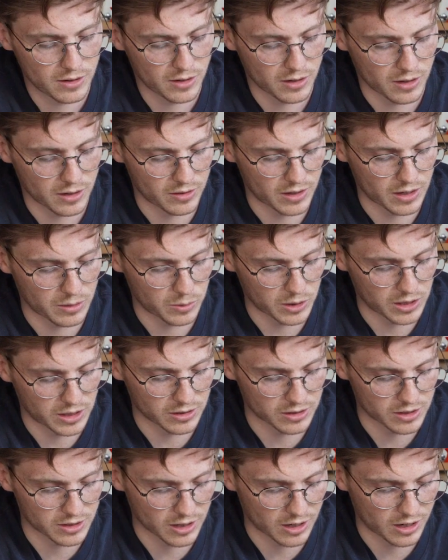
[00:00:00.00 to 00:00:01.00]
and then we can
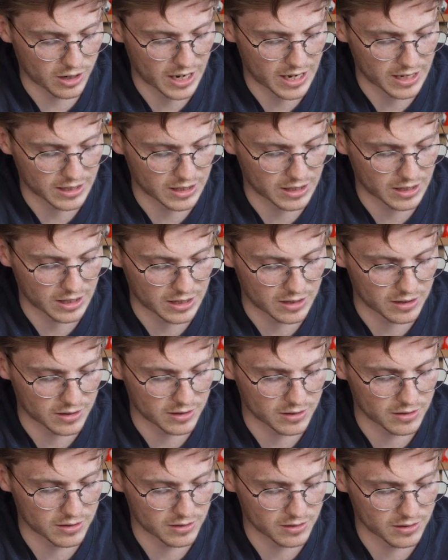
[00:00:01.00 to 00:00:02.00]
start adding
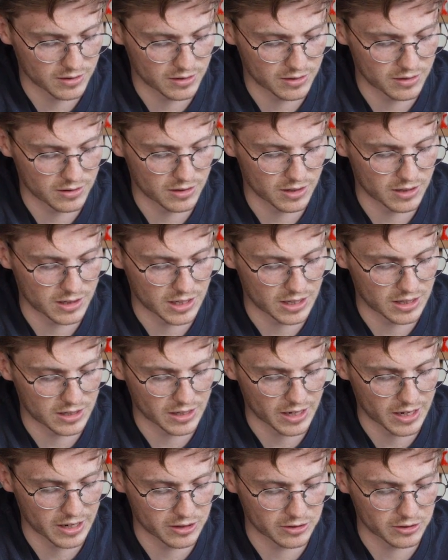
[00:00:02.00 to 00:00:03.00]
in the
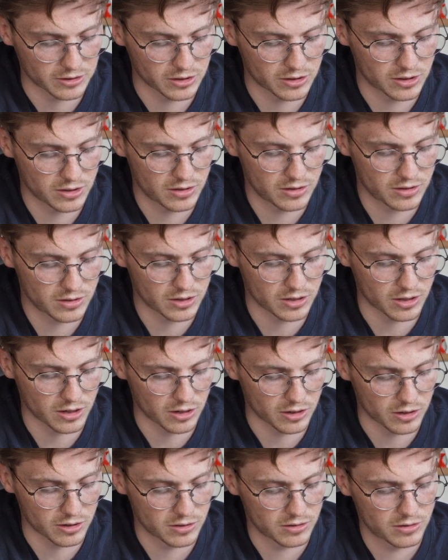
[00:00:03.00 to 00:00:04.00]
details.
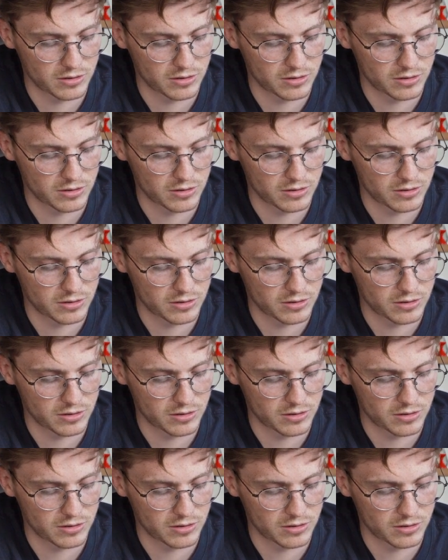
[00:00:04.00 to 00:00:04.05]
So